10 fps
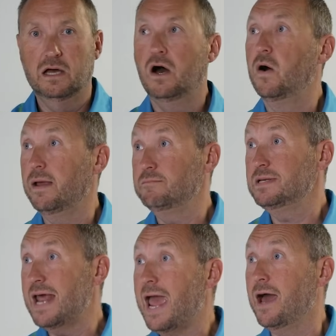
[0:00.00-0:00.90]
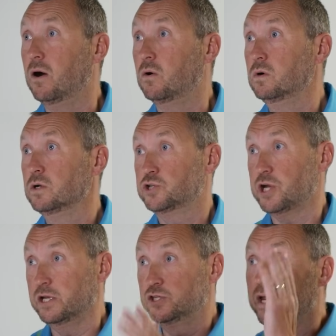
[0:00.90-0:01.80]
I'm now
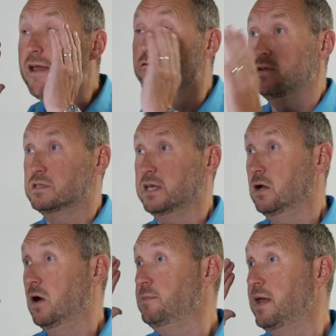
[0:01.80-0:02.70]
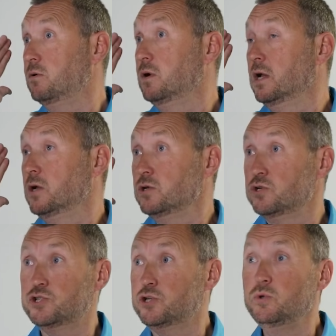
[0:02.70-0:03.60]
changing everything. I'm now
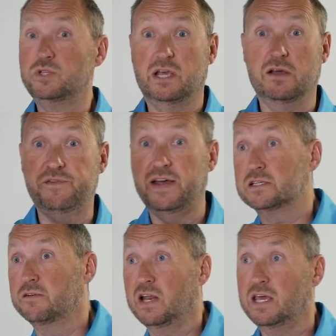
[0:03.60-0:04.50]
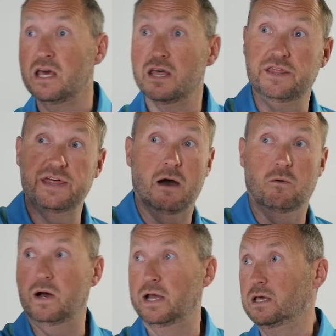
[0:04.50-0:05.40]
shooting effectively that
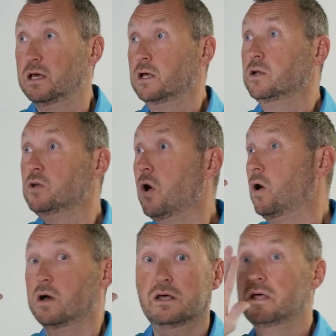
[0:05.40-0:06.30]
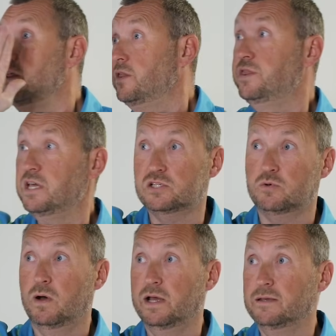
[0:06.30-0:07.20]
way, not this
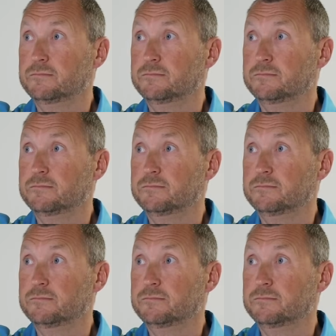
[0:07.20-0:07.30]
way.